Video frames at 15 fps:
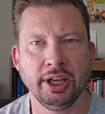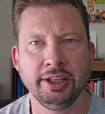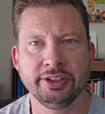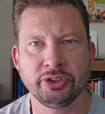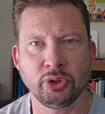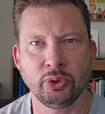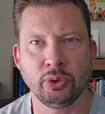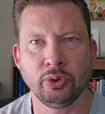
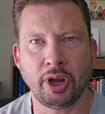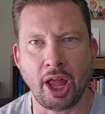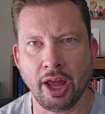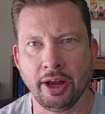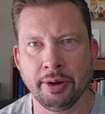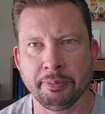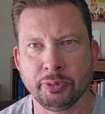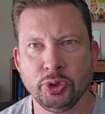Okay, so
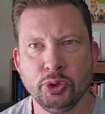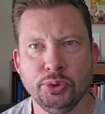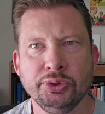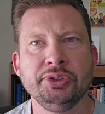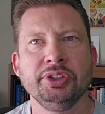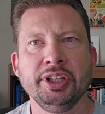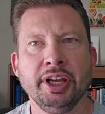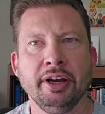
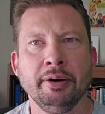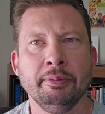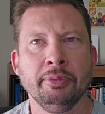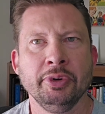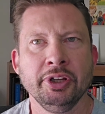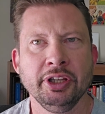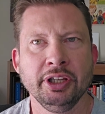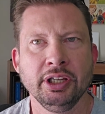use
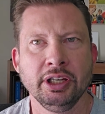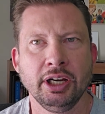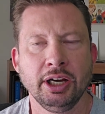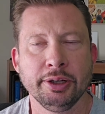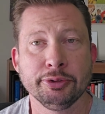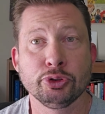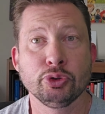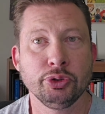them
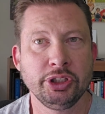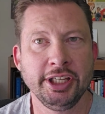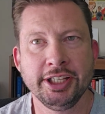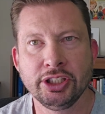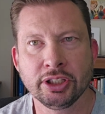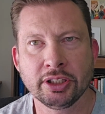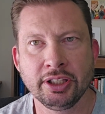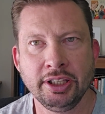
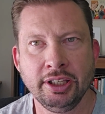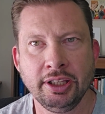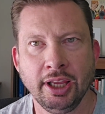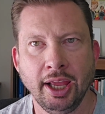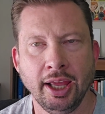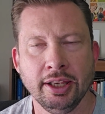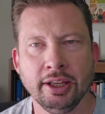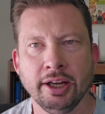
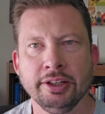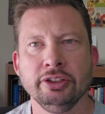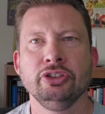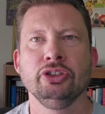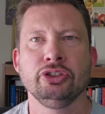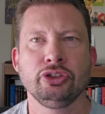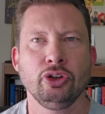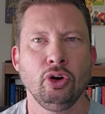strategically and
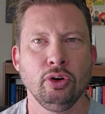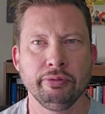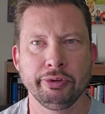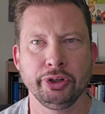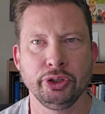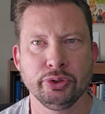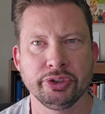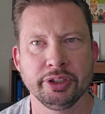not just
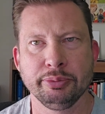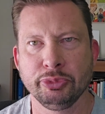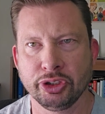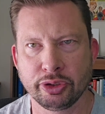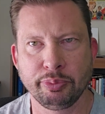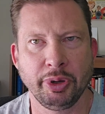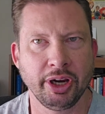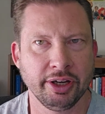overuse
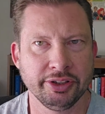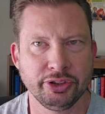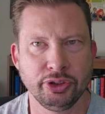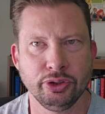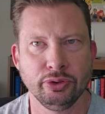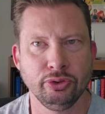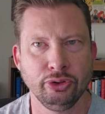them just because